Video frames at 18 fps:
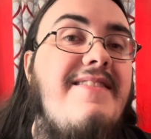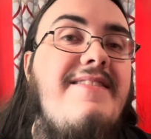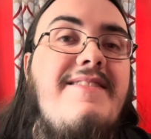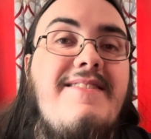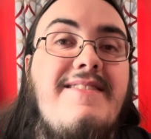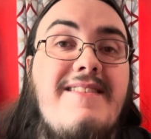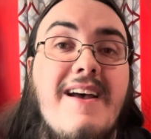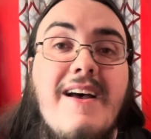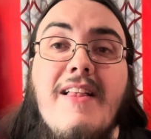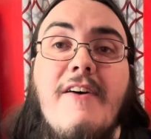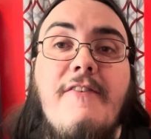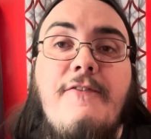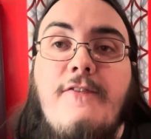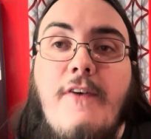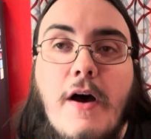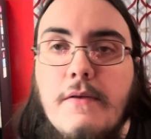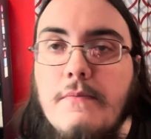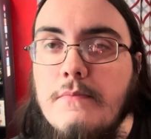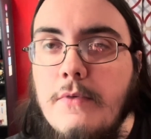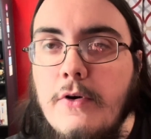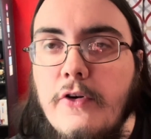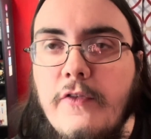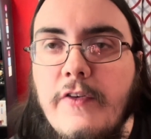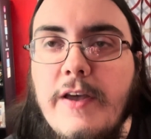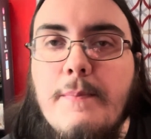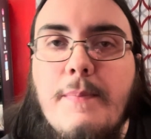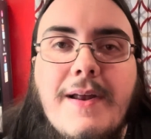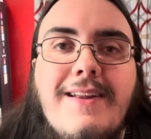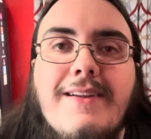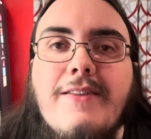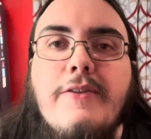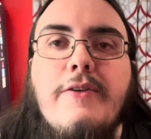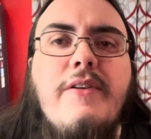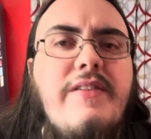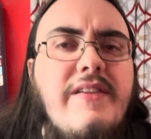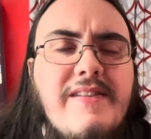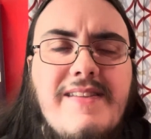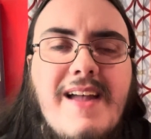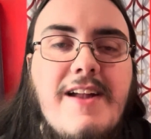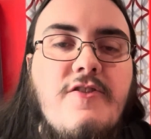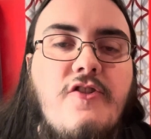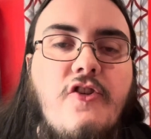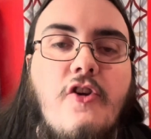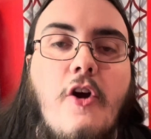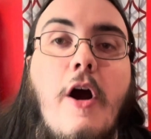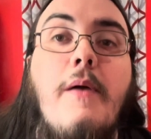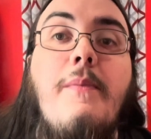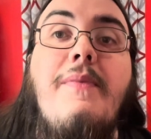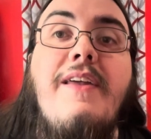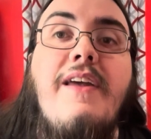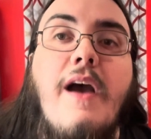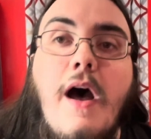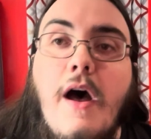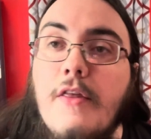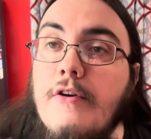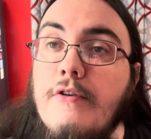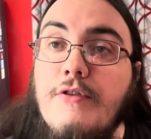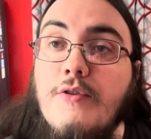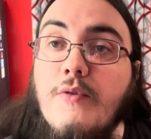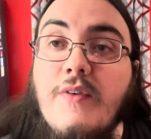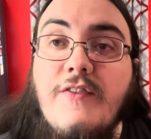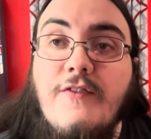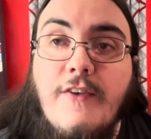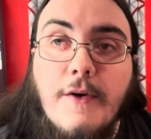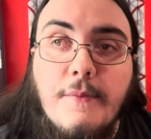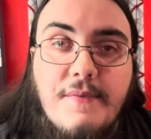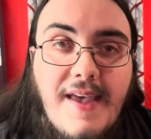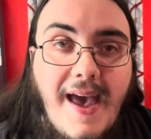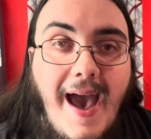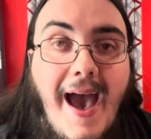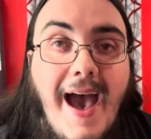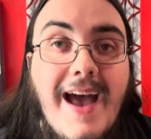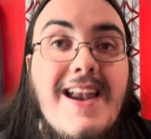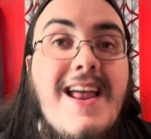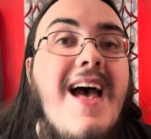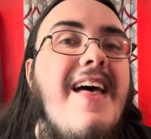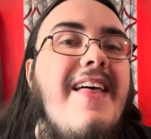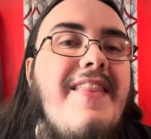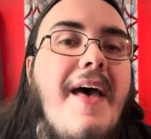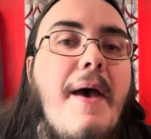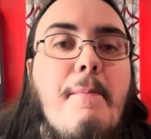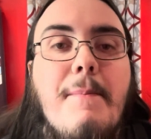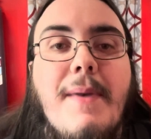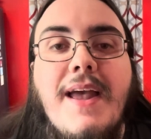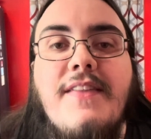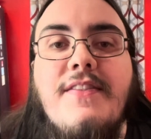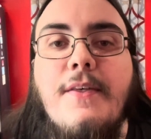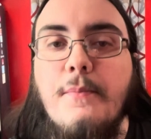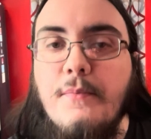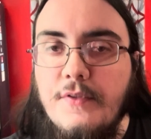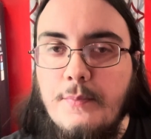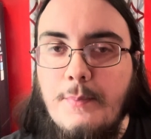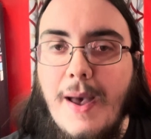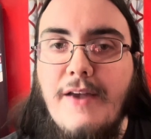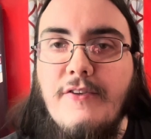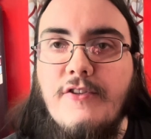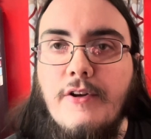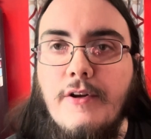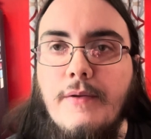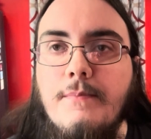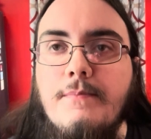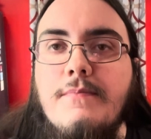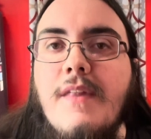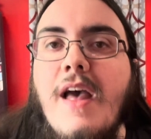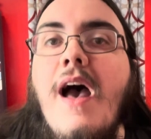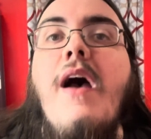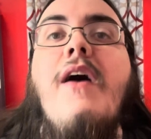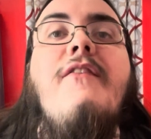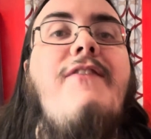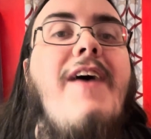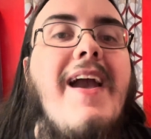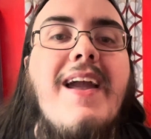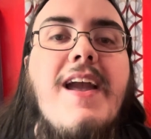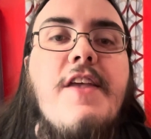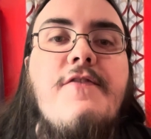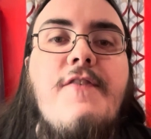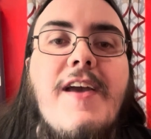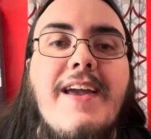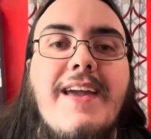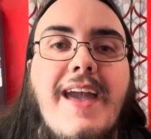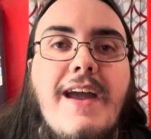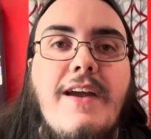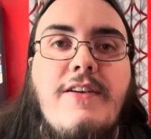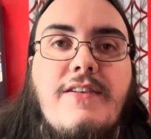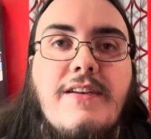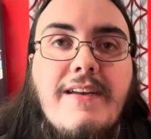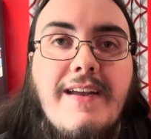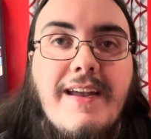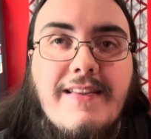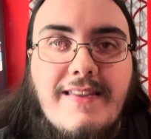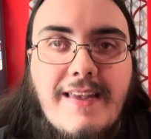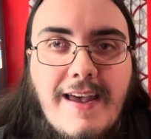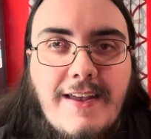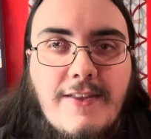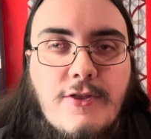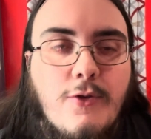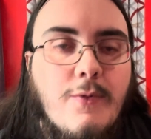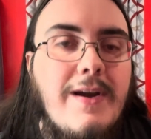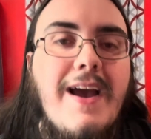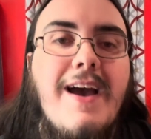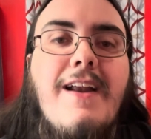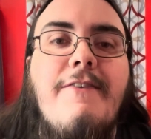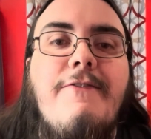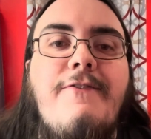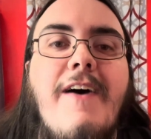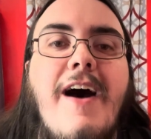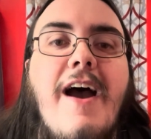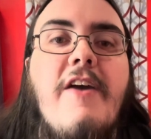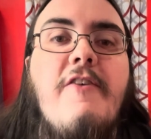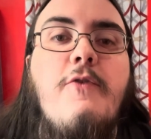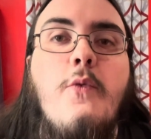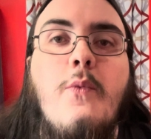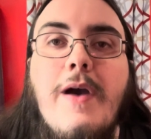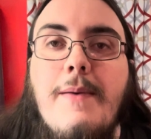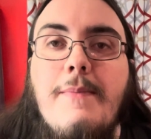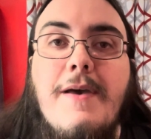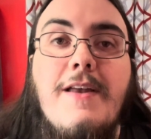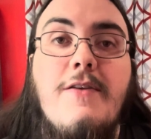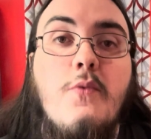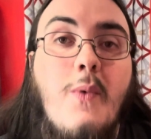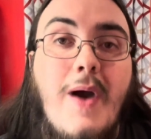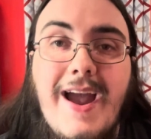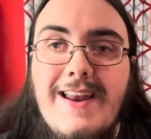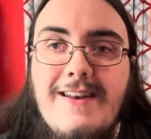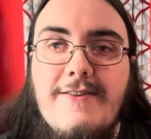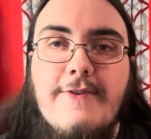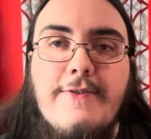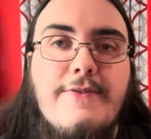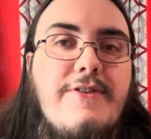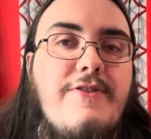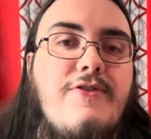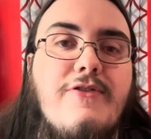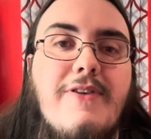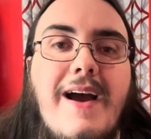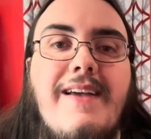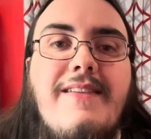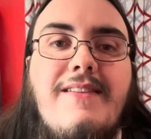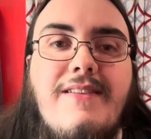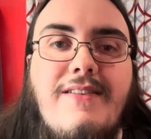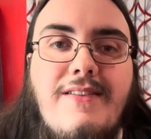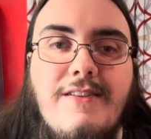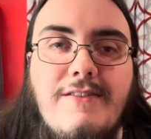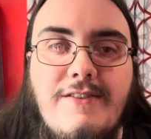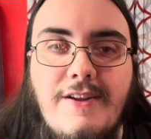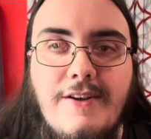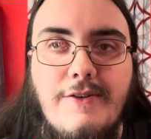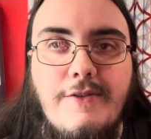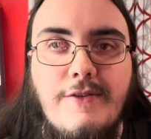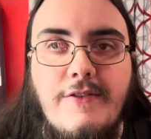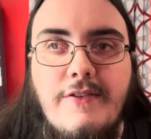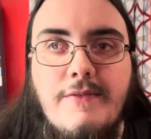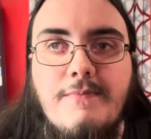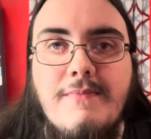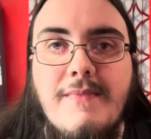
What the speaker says: still a fun movie, but it loses that charm the other 3 films had that made them special. Vegas Vacation gets a 3 out of 5 women Wayne Newton tries to seduce.